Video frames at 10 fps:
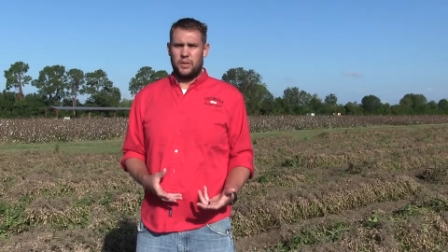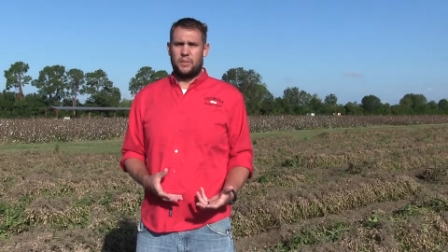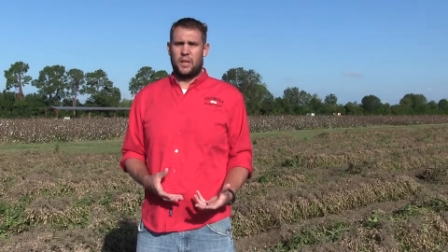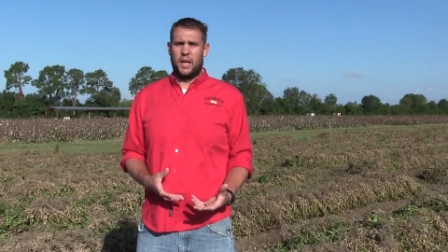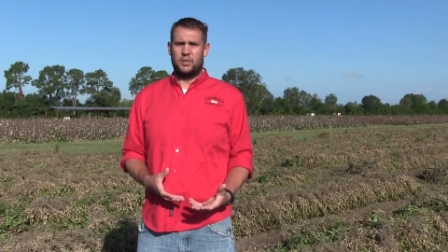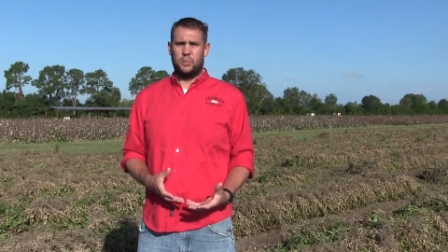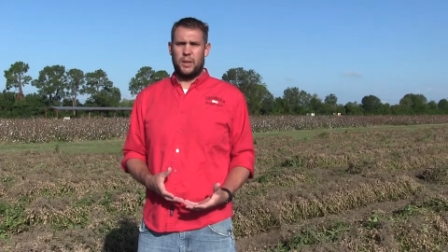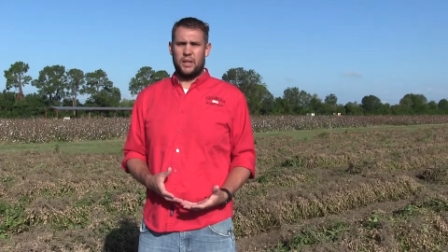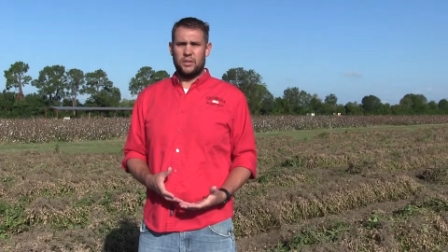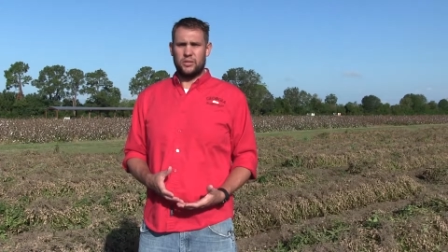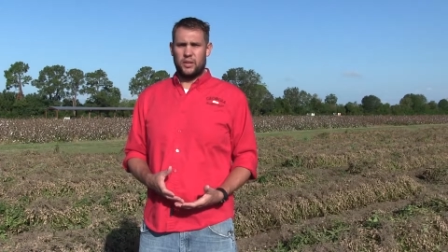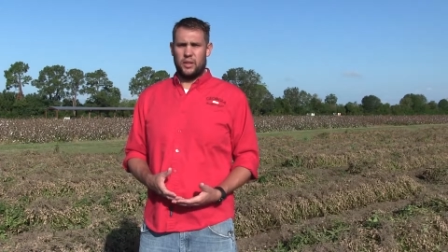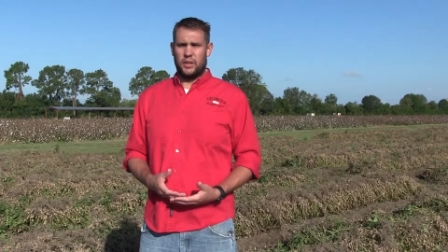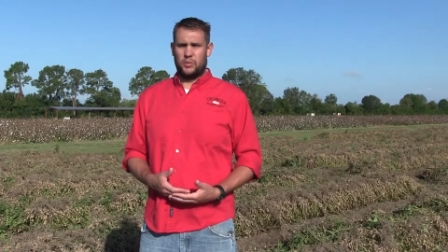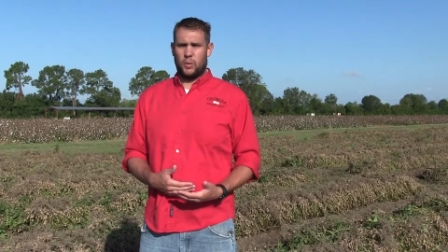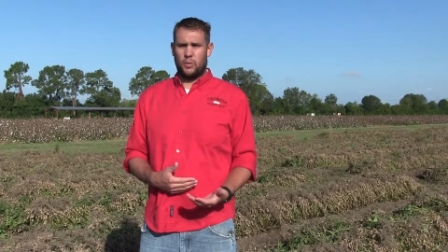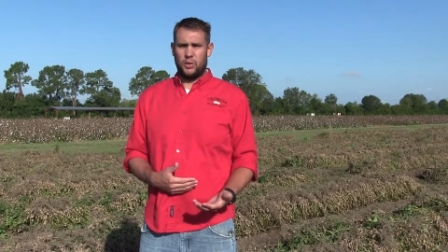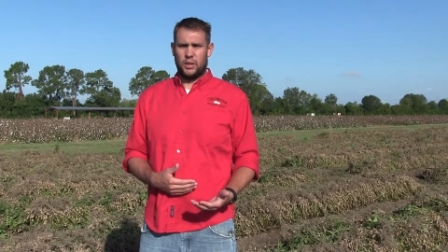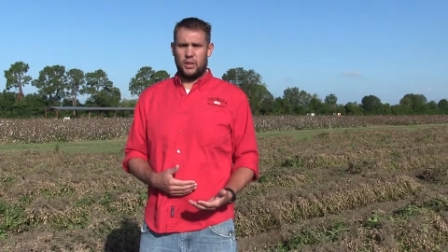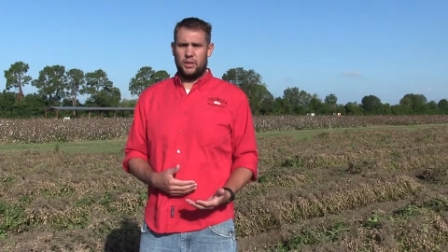of different aspects. Uh, that's why we're
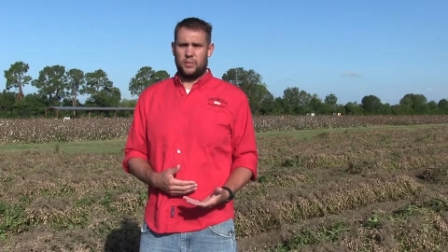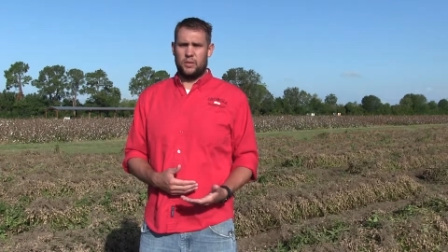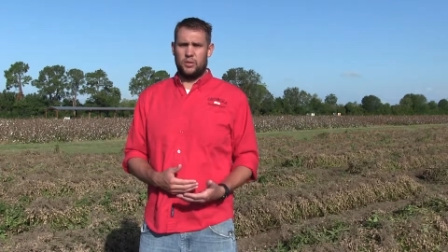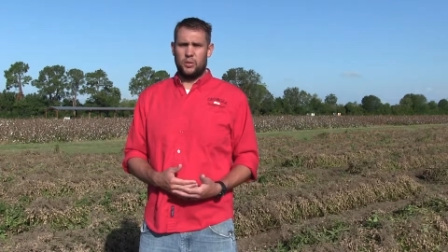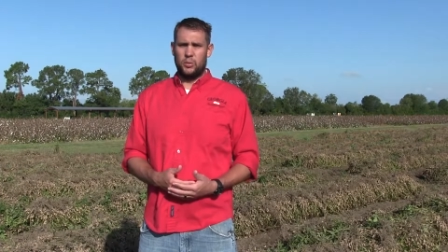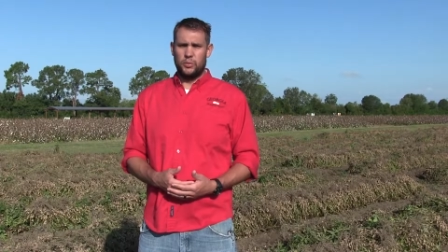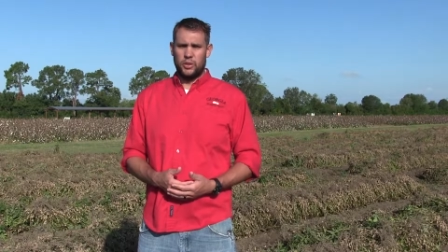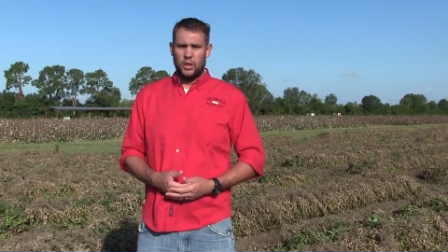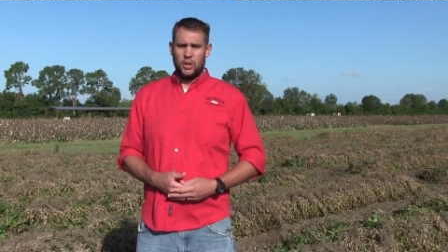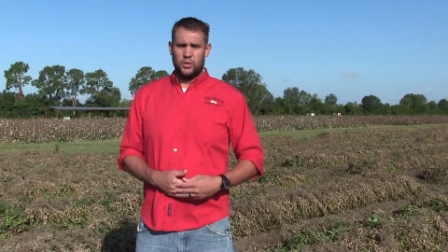looking at different tools.